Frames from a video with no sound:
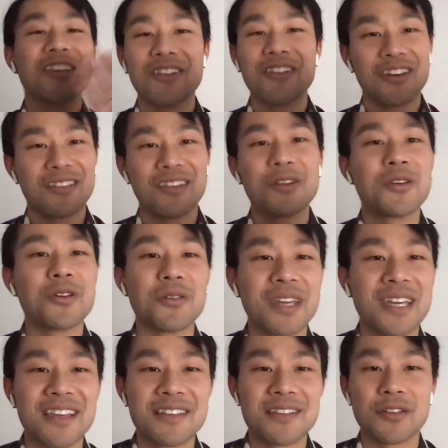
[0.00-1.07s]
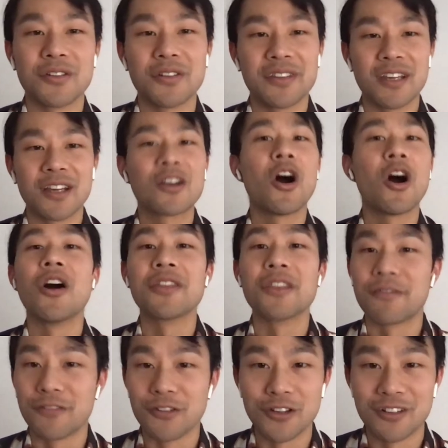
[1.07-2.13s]
the Hueys or the
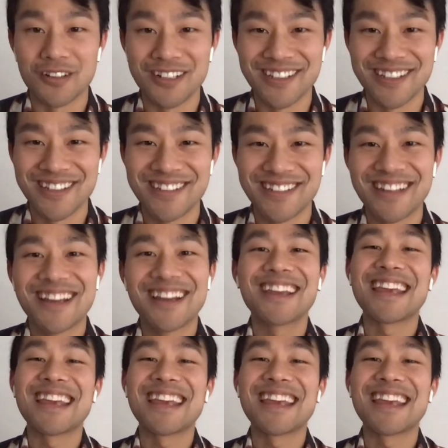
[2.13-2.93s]
fruiterers.